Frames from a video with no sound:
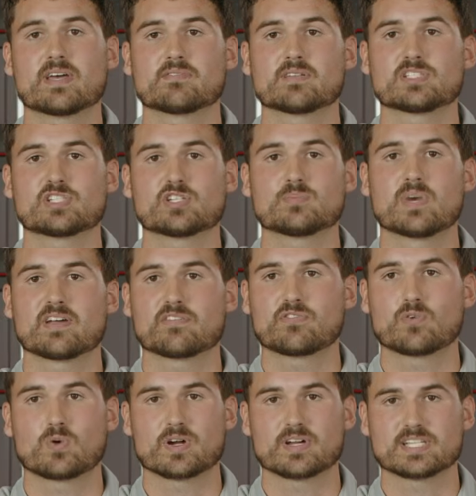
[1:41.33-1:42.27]
a
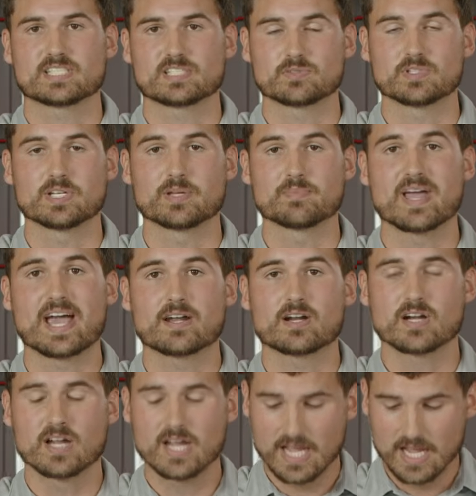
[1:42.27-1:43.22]
2x4, it doesn't really
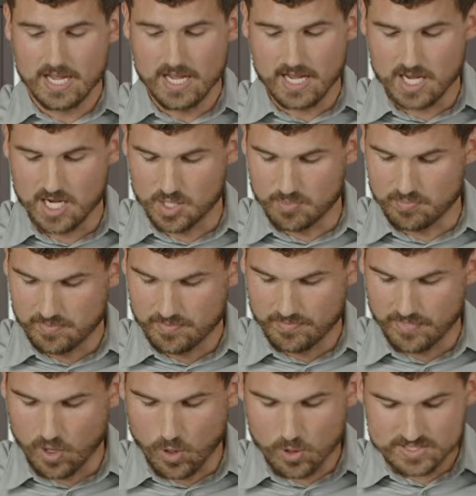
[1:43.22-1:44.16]
matter.
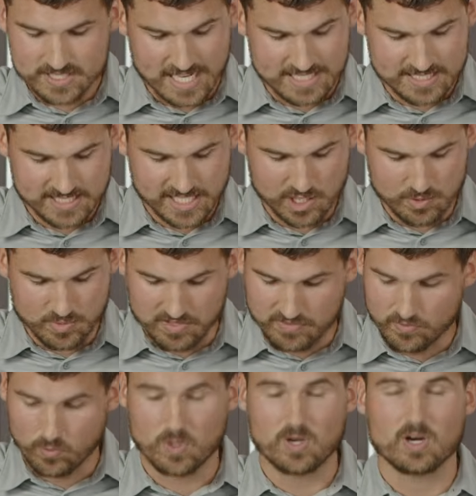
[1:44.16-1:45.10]
The hole size is going to be
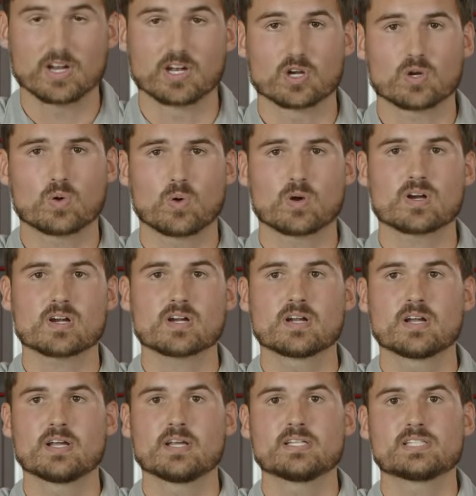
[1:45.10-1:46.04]
4 1/4,
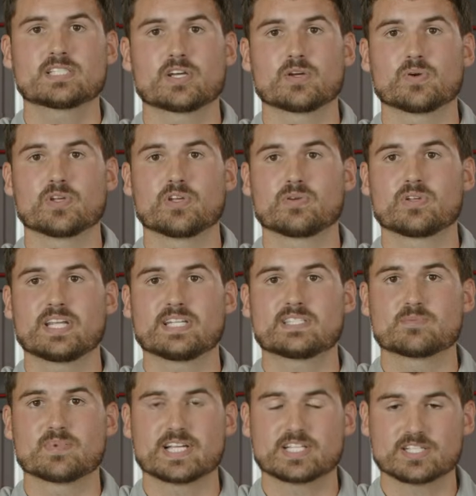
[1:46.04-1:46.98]
so you'll need to
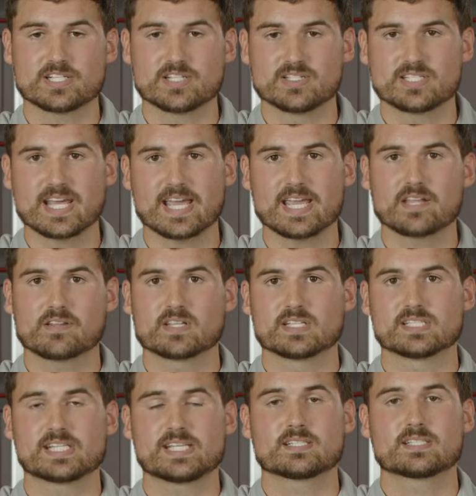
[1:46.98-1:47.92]
make sure you take the
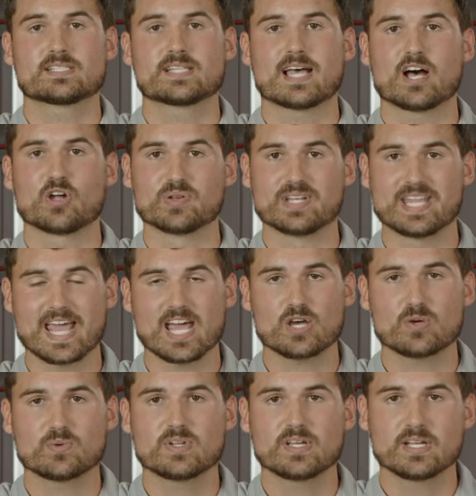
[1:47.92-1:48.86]
ceiling tile
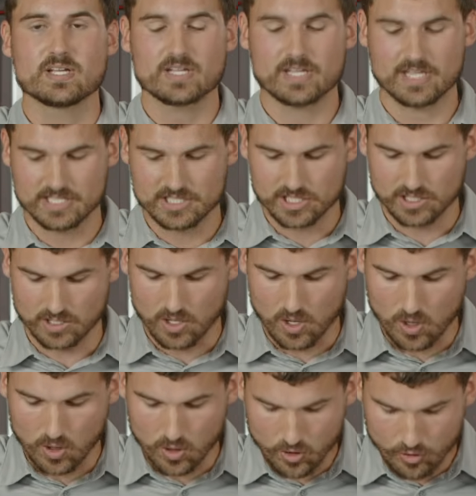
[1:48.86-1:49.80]
down, cut your
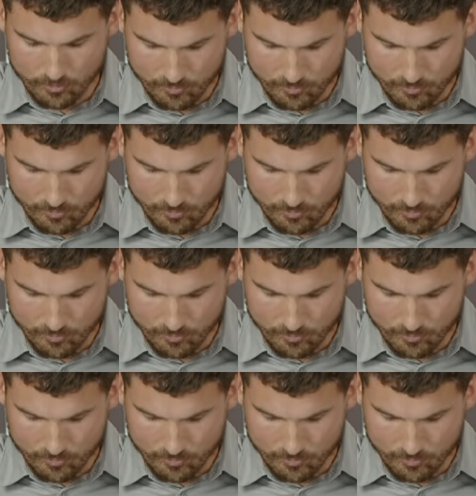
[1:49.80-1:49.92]
hole